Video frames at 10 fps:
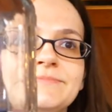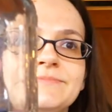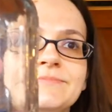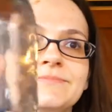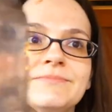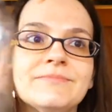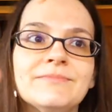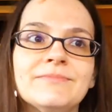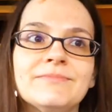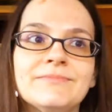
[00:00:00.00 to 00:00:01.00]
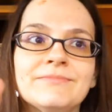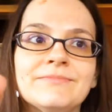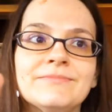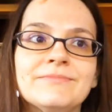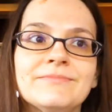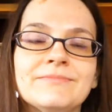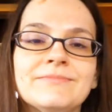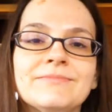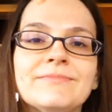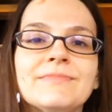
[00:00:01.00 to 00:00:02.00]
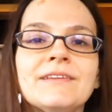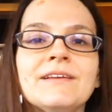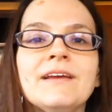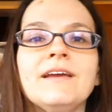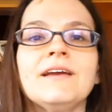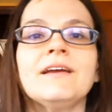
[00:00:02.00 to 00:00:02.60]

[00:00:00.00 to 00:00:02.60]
(no one is talking)